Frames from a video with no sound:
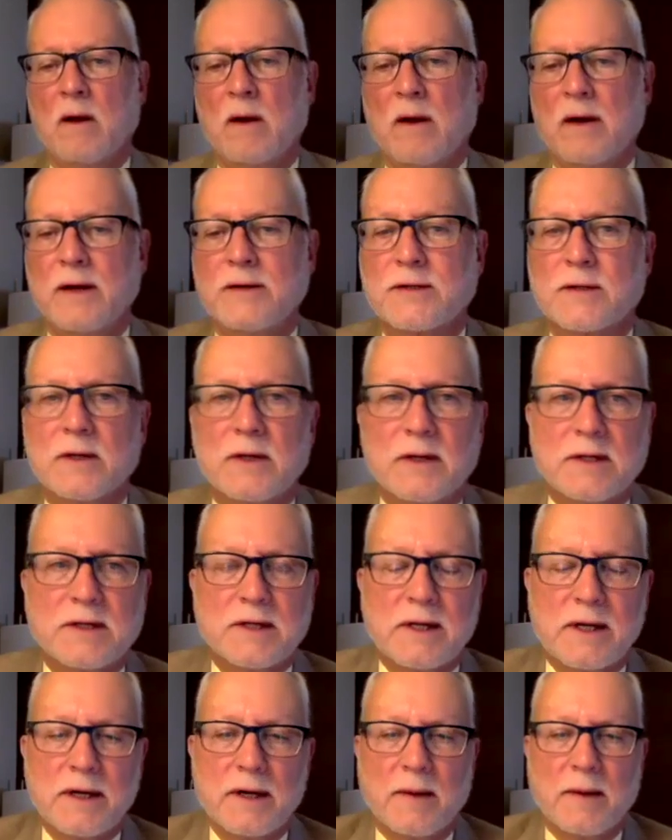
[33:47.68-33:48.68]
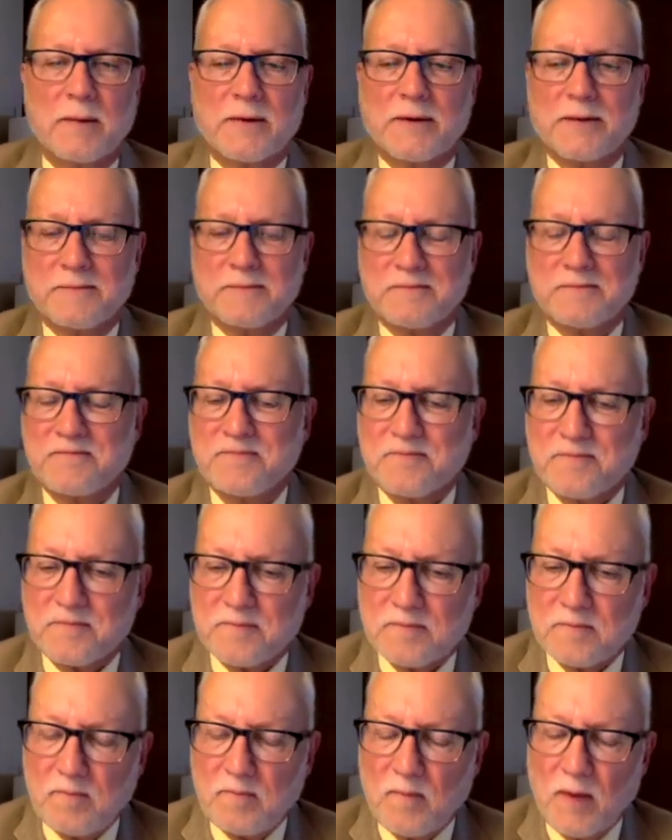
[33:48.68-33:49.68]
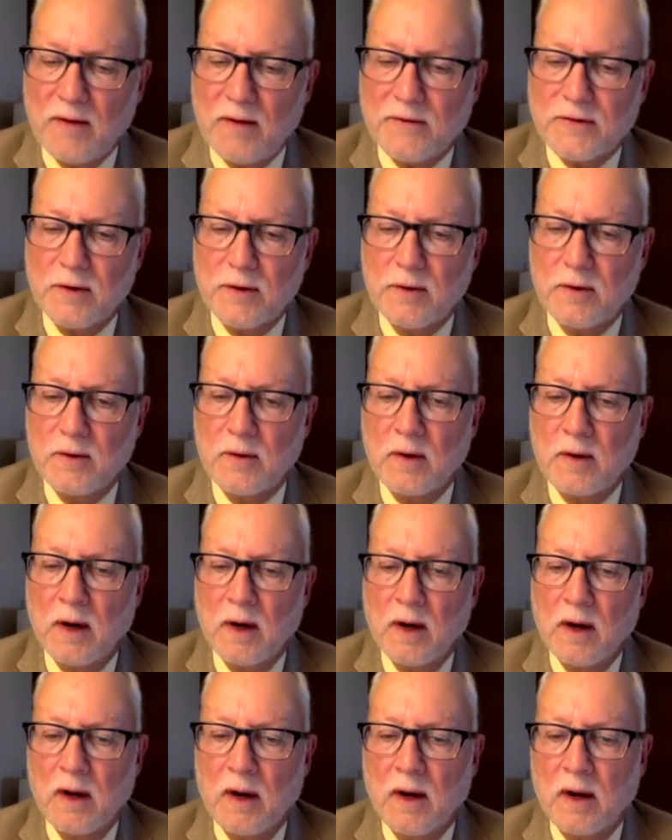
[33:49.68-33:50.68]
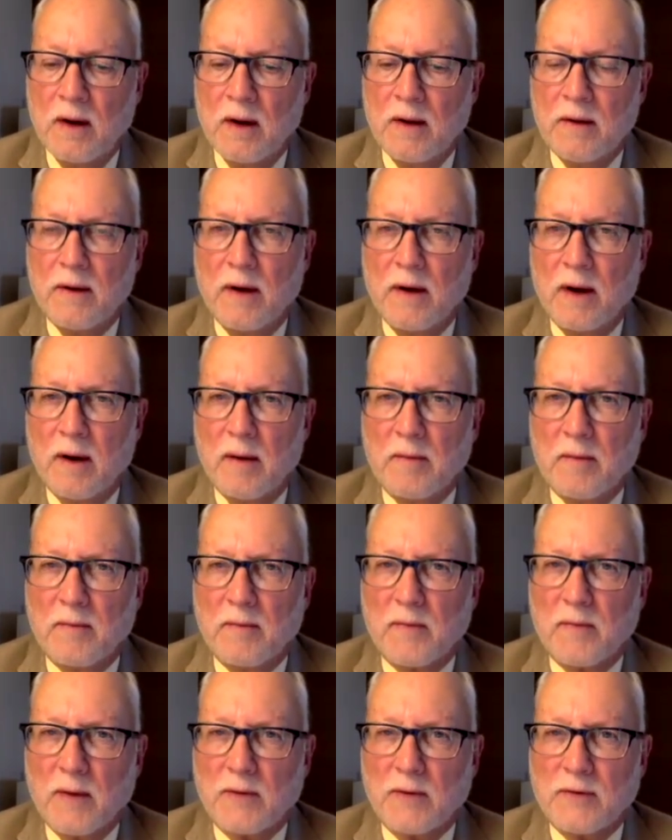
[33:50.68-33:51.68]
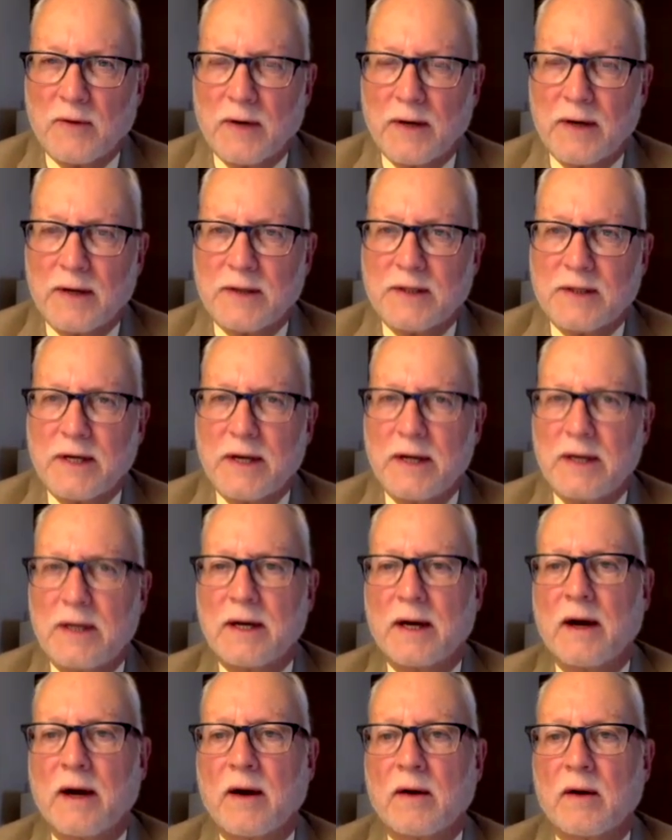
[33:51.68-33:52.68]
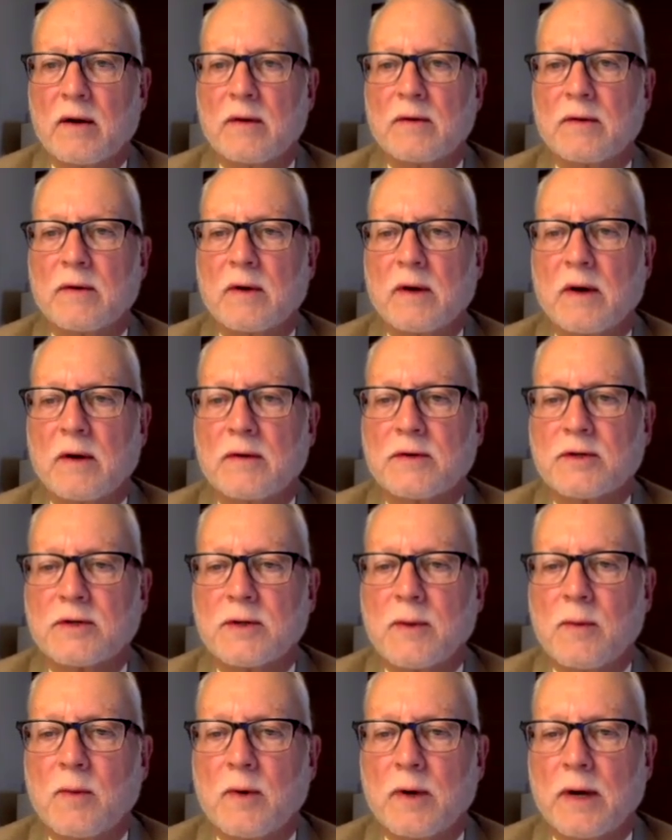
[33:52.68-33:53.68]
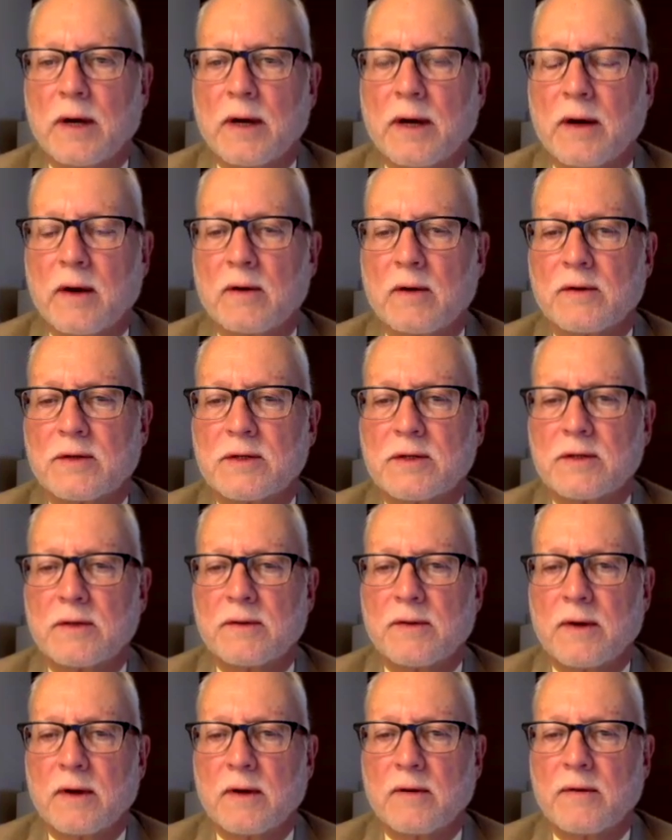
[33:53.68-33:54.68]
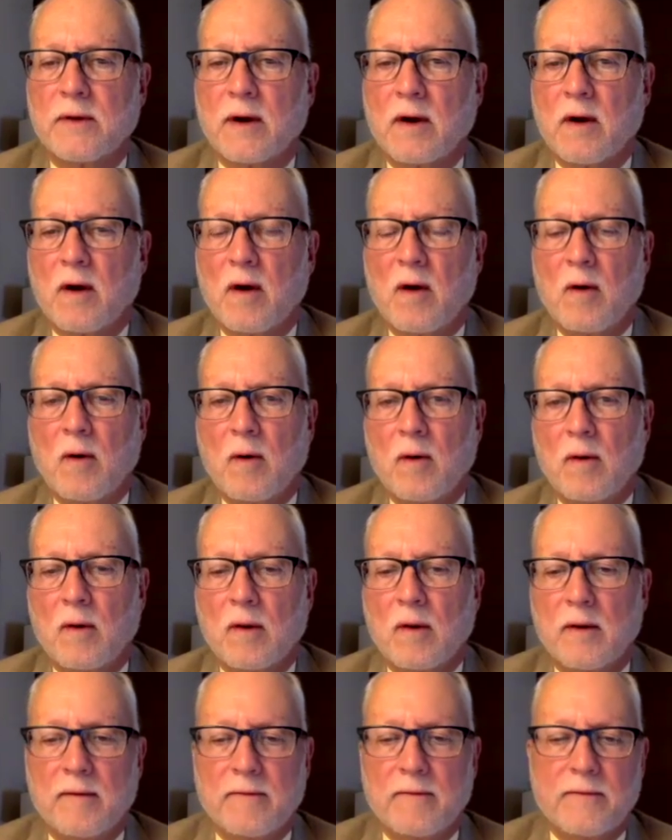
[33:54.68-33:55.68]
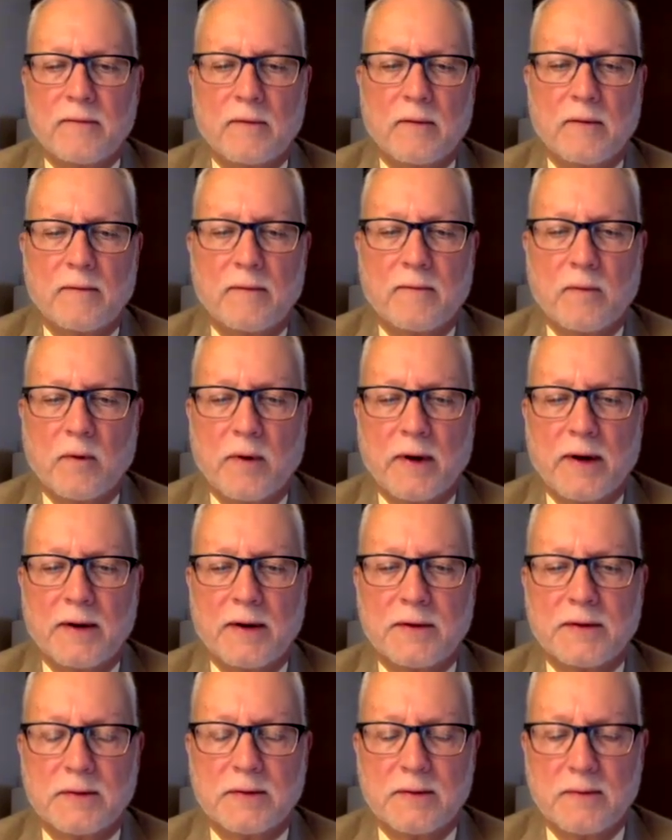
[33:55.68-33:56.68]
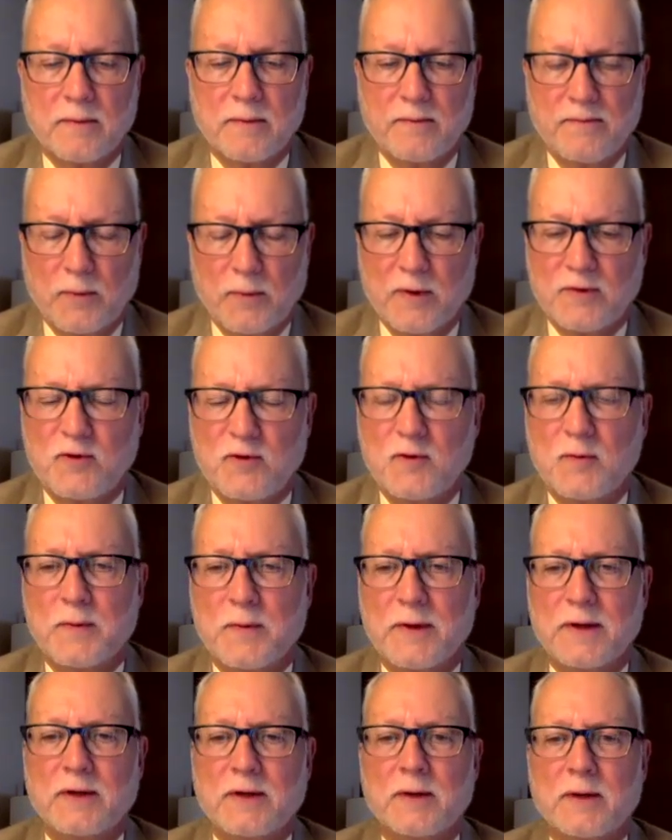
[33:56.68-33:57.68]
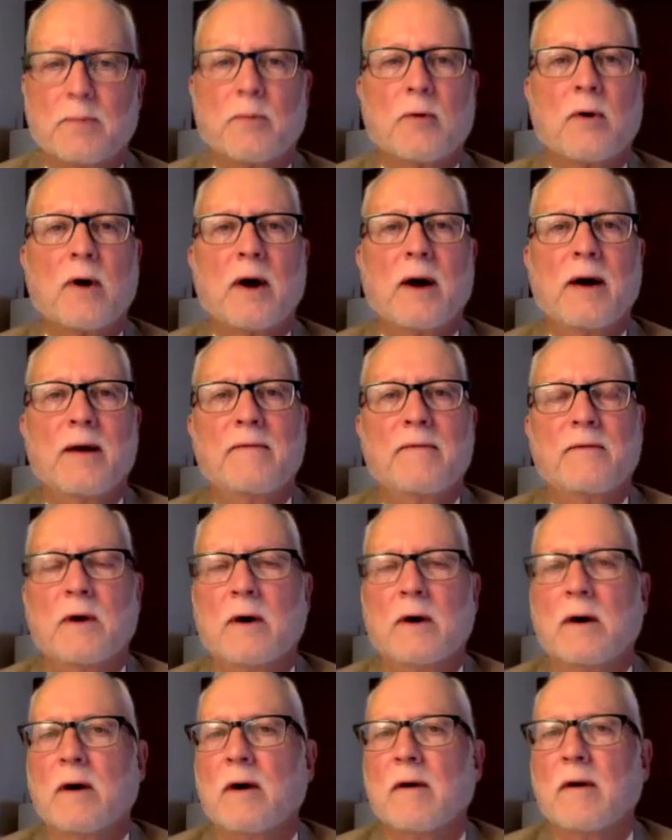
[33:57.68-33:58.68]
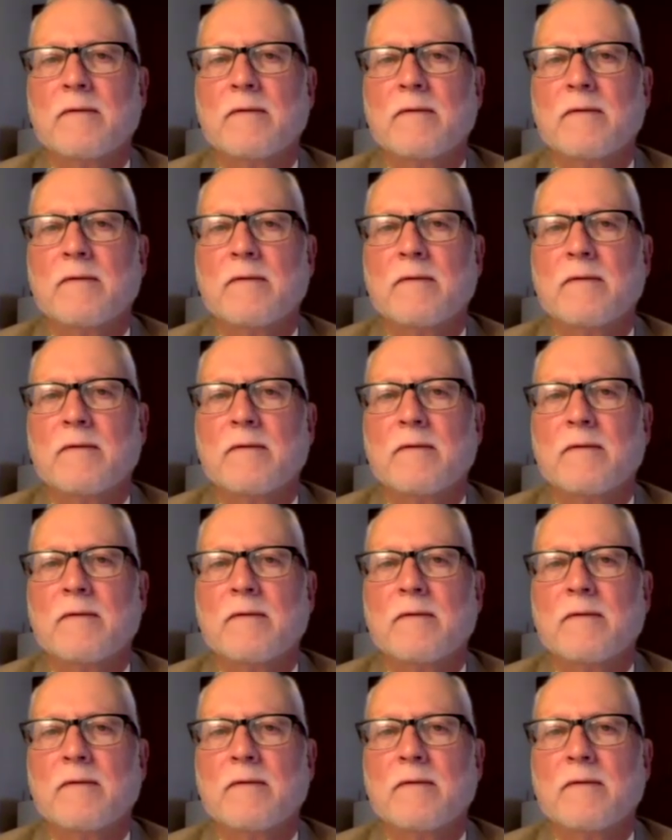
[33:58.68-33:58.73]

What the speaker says: It's an attempt to try to take out on someone else the whole of what you've been deprived of.